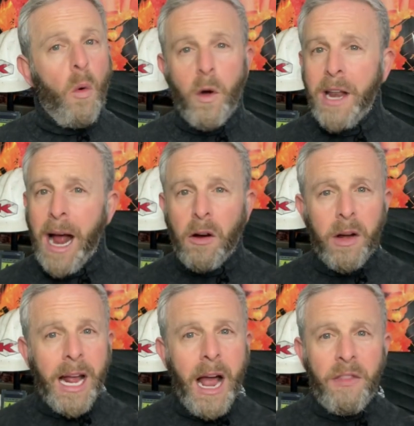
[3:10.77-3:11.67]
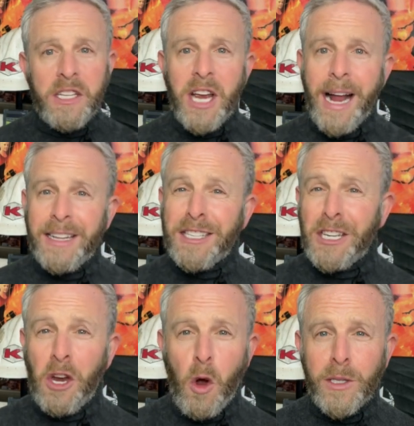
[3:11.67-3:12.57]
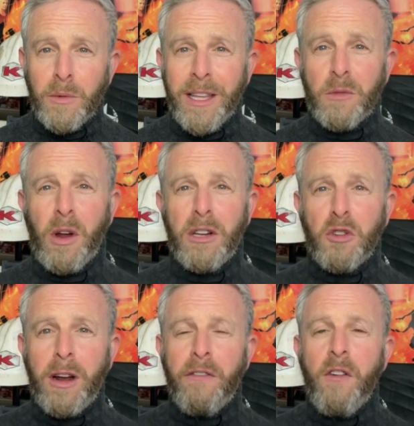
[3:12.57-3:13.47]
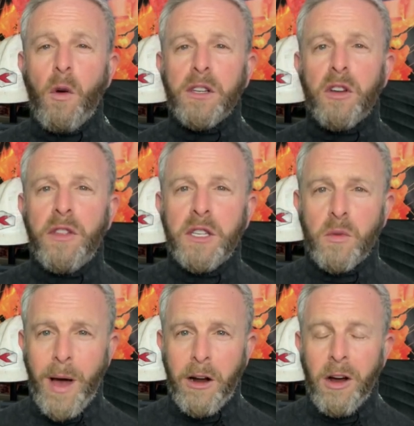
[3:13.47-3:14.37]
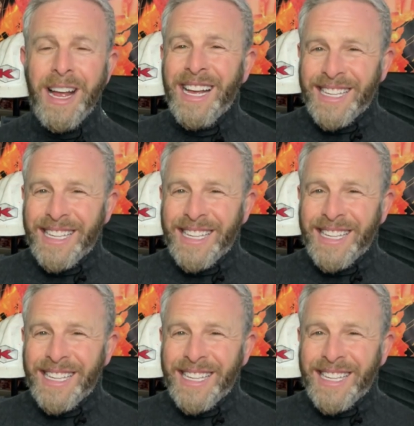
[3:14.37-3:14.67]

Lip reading: We're not going to have the jackets and coats on this. We're going to try to focus on the sweater.